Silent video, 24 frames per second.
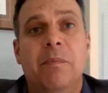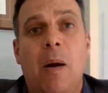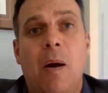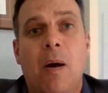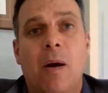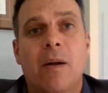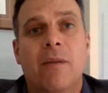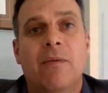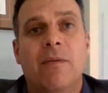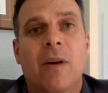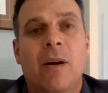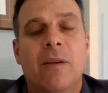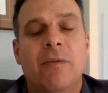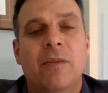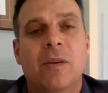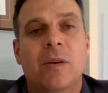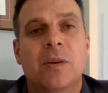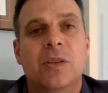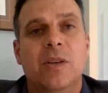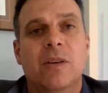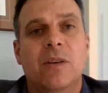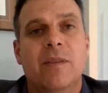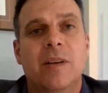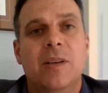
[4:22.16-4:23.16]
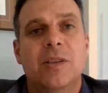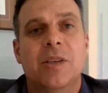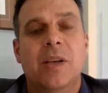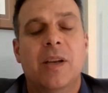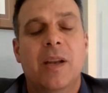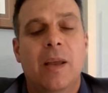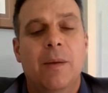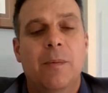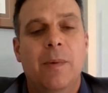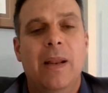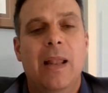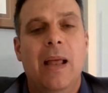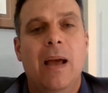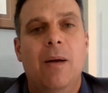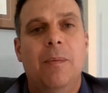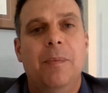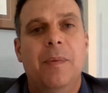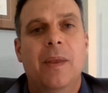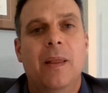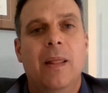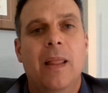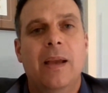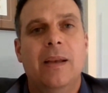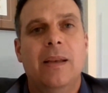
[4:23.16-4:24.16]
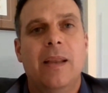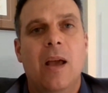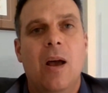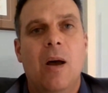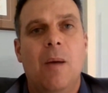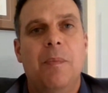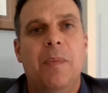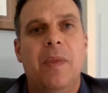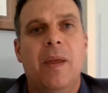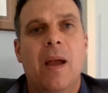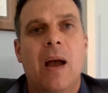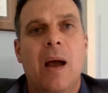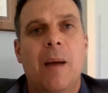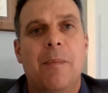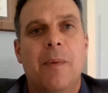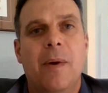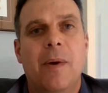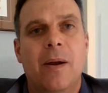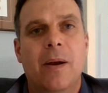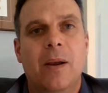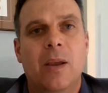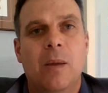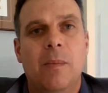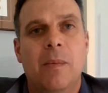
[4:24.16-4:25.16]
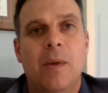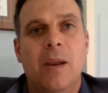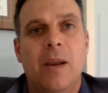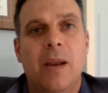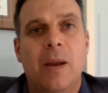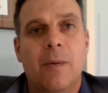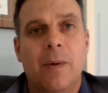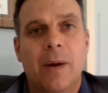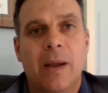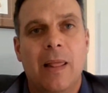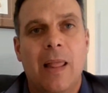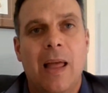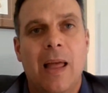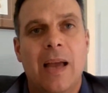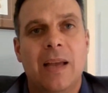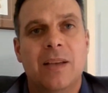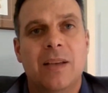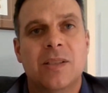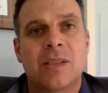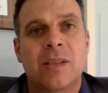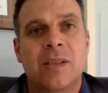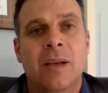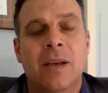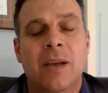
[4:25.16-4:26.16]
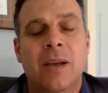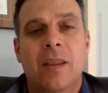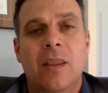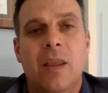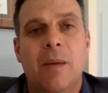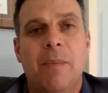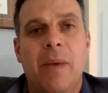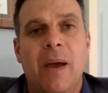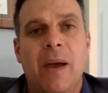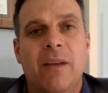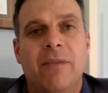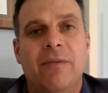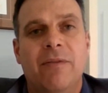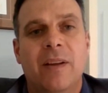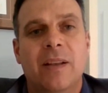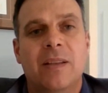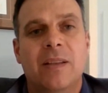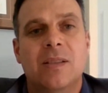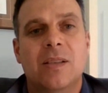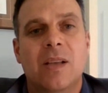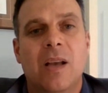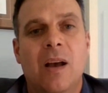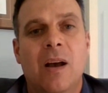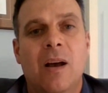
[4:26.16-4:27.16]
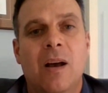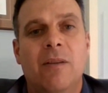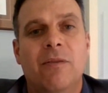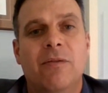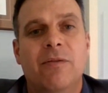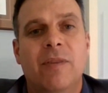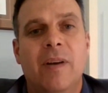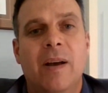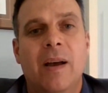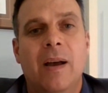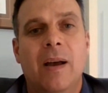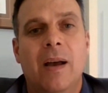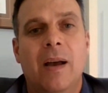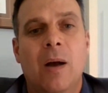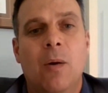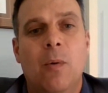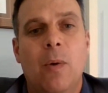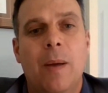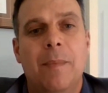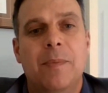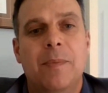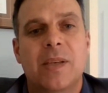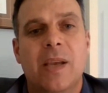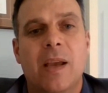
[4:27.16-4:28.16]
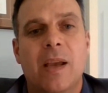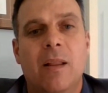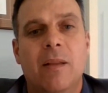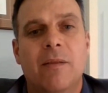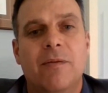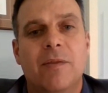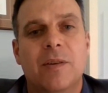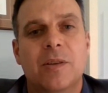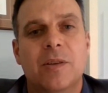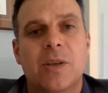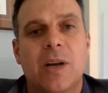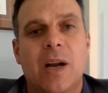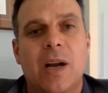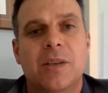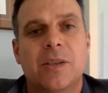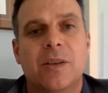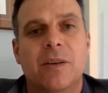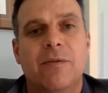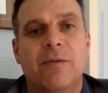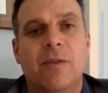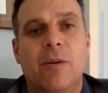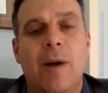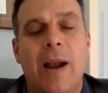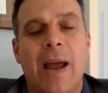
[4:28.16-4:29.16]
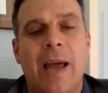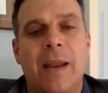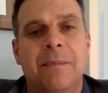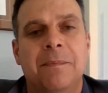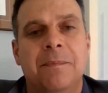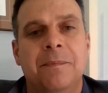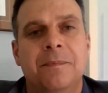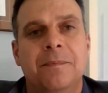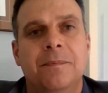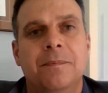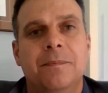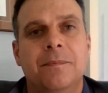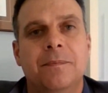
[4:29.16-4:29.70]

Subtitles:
part of our future vision. And we'd like to help the operator community realize the benefits of a web-scale infrastructure for RAN.